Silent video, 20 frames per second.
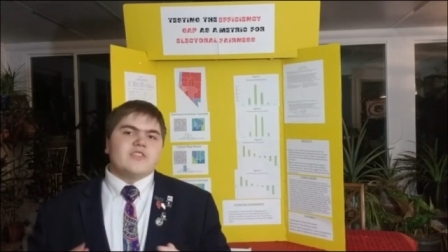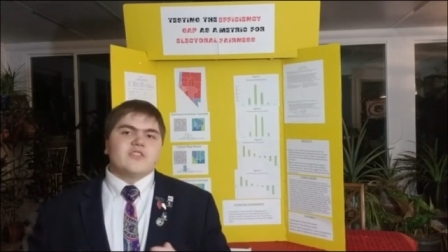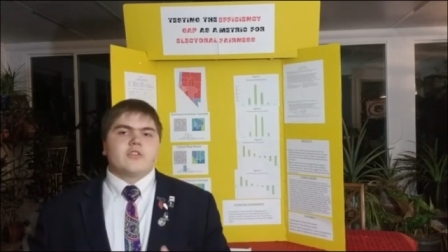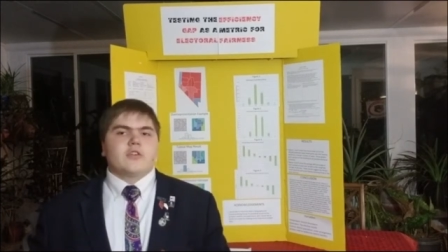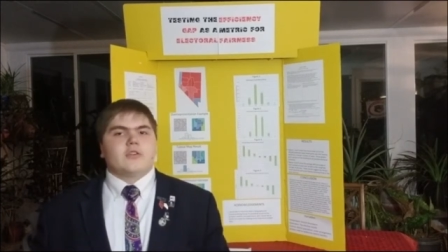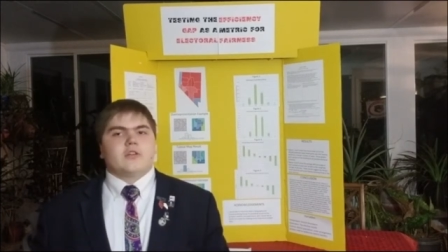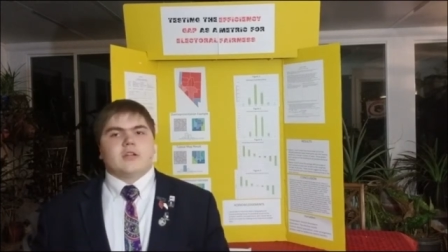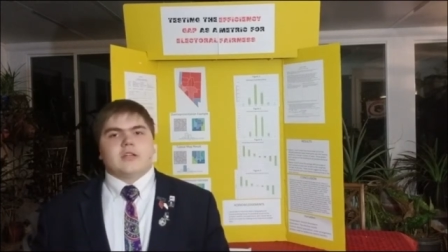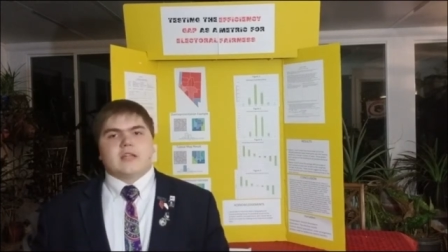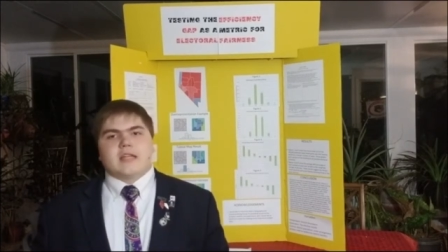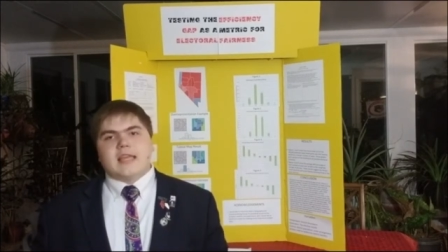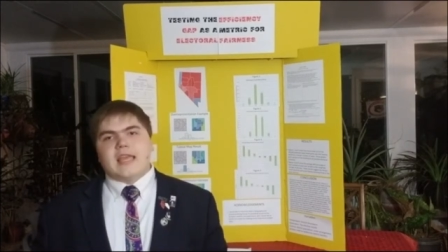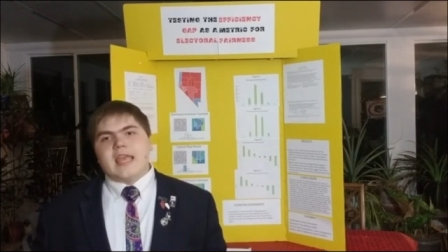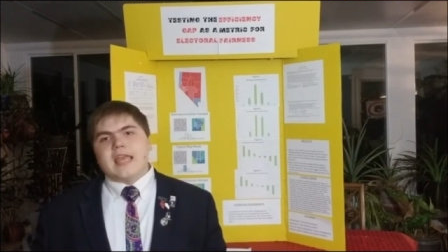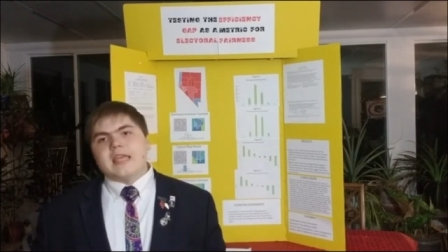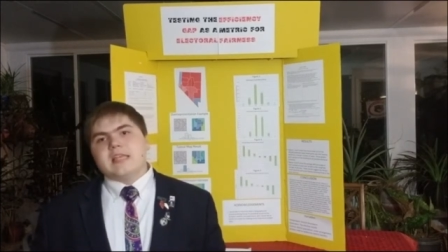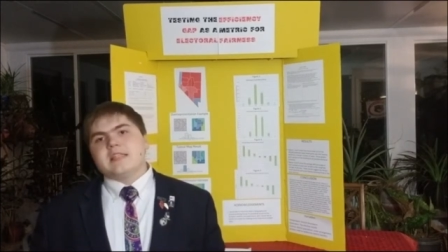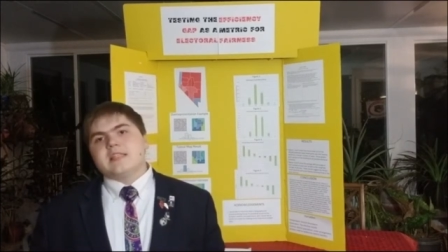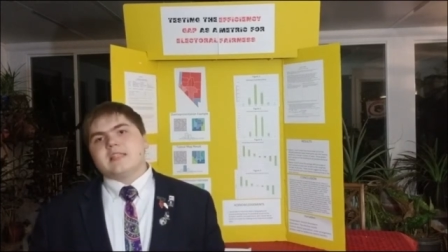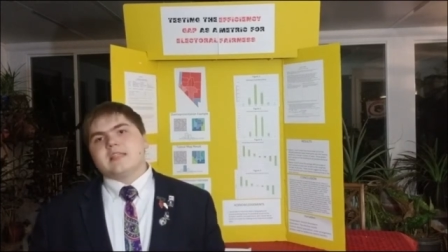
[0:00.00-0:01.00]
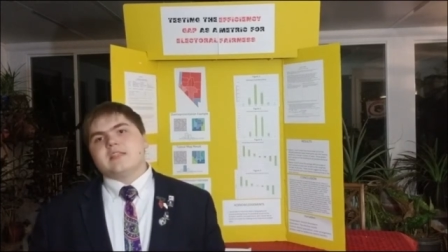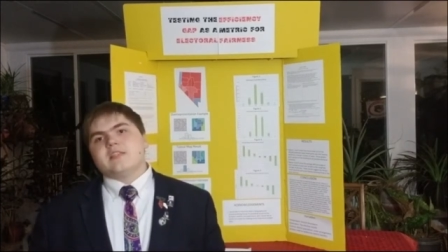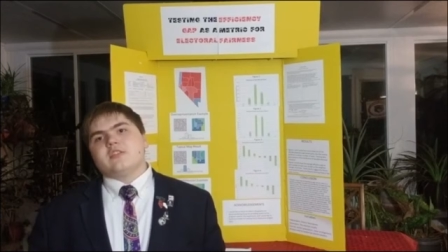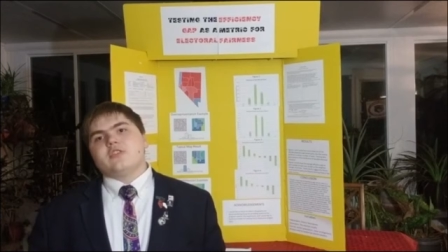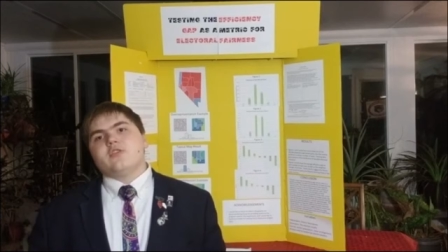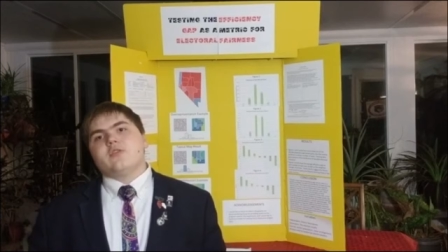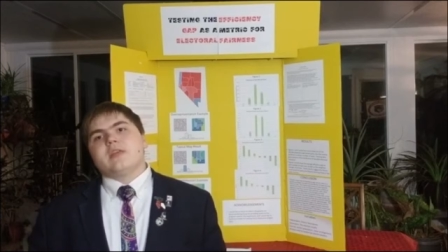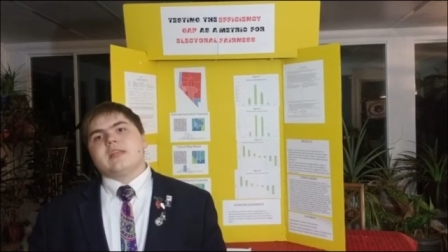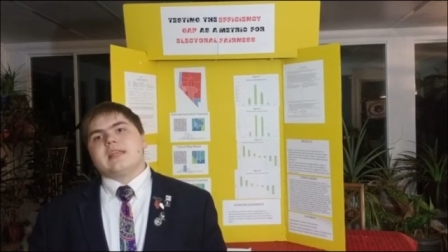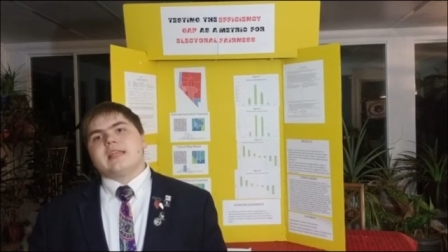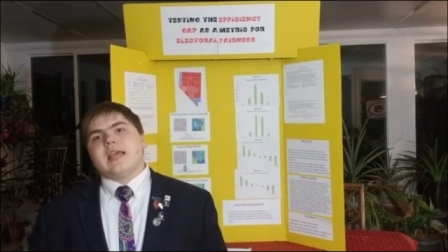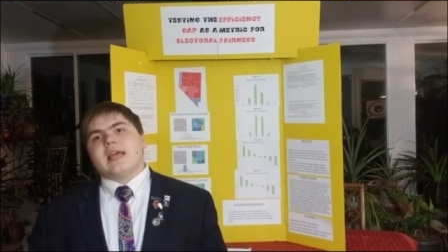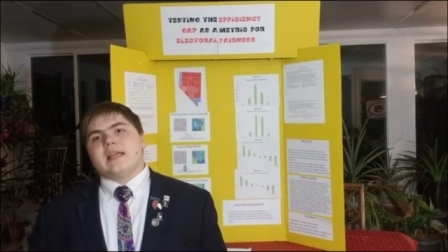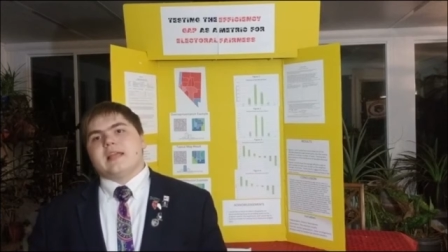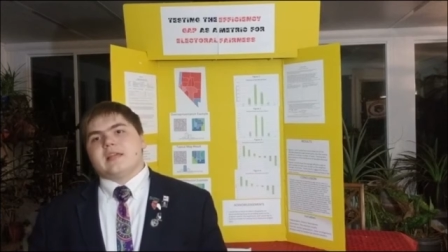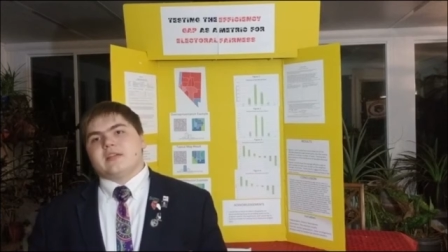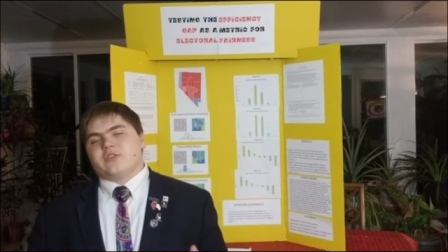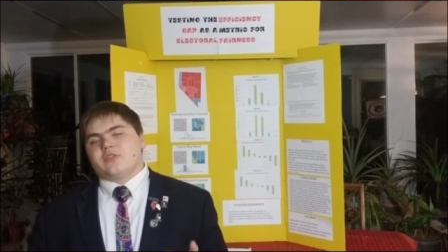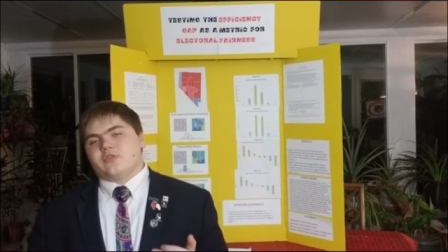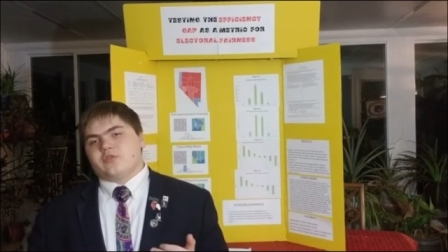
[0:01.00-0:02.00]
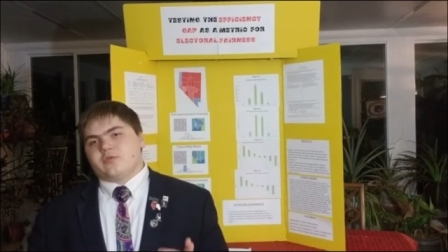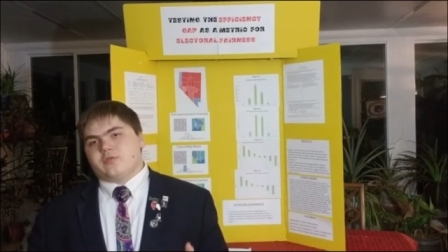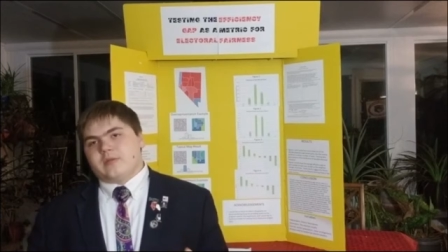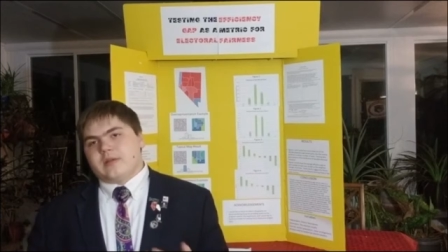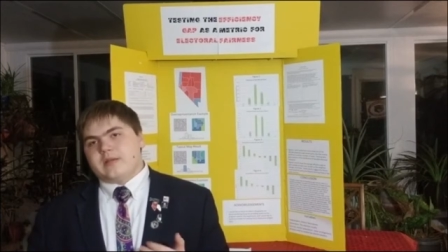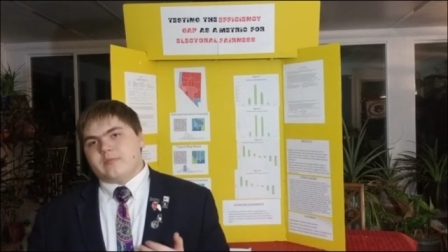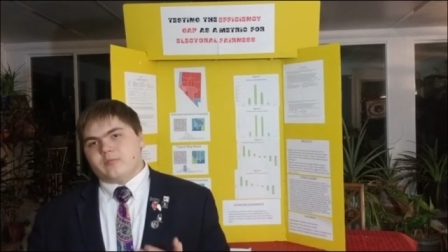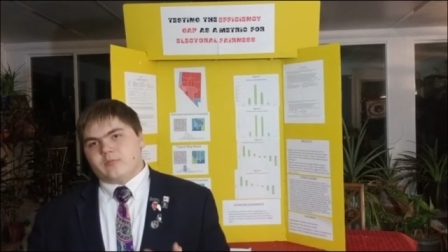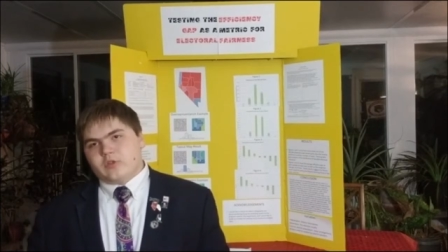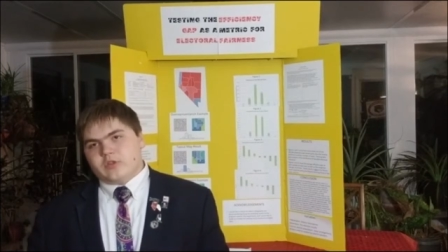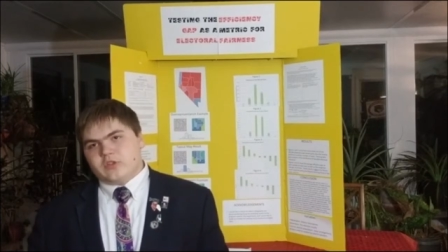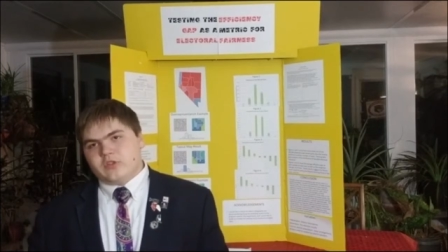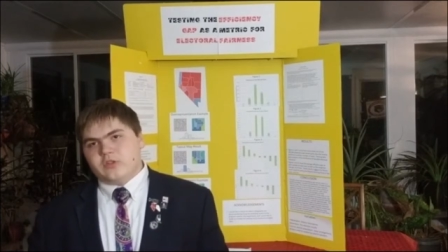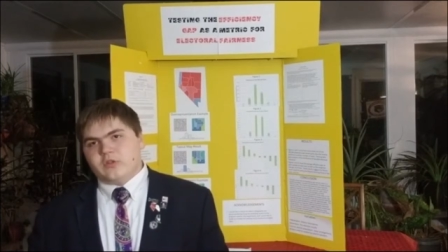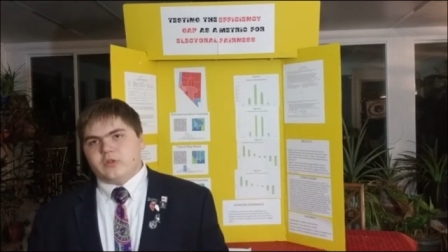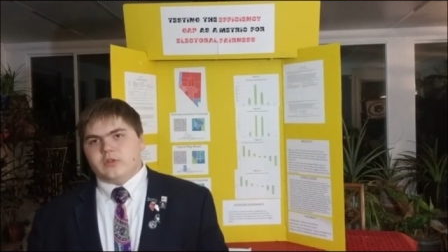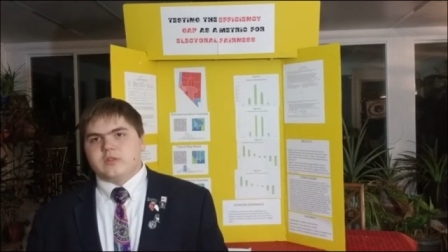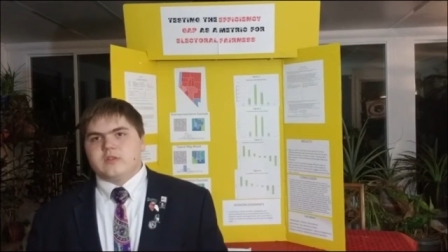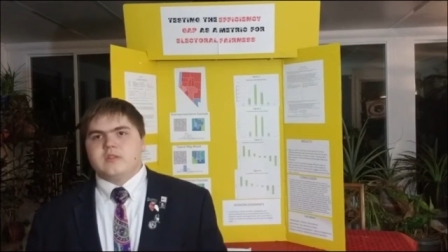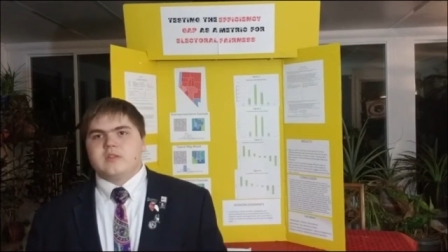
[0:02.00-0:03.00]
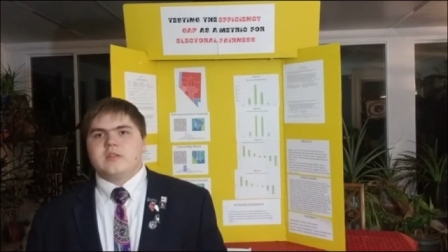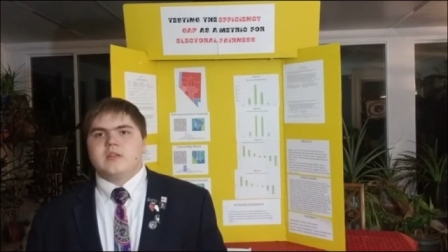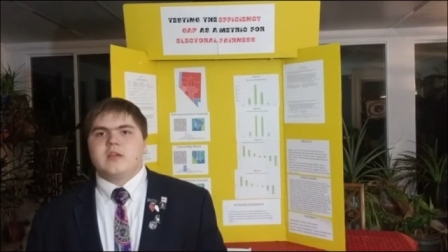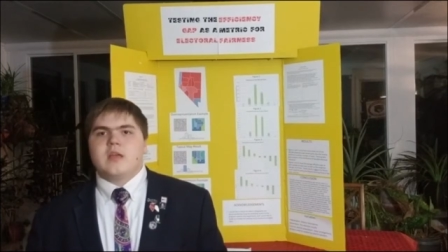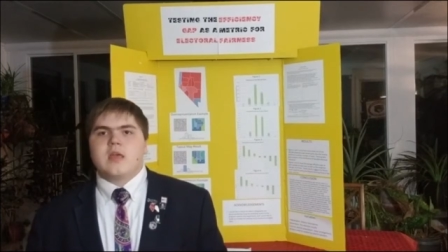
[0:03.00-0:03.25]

certain cases you can get extreme results.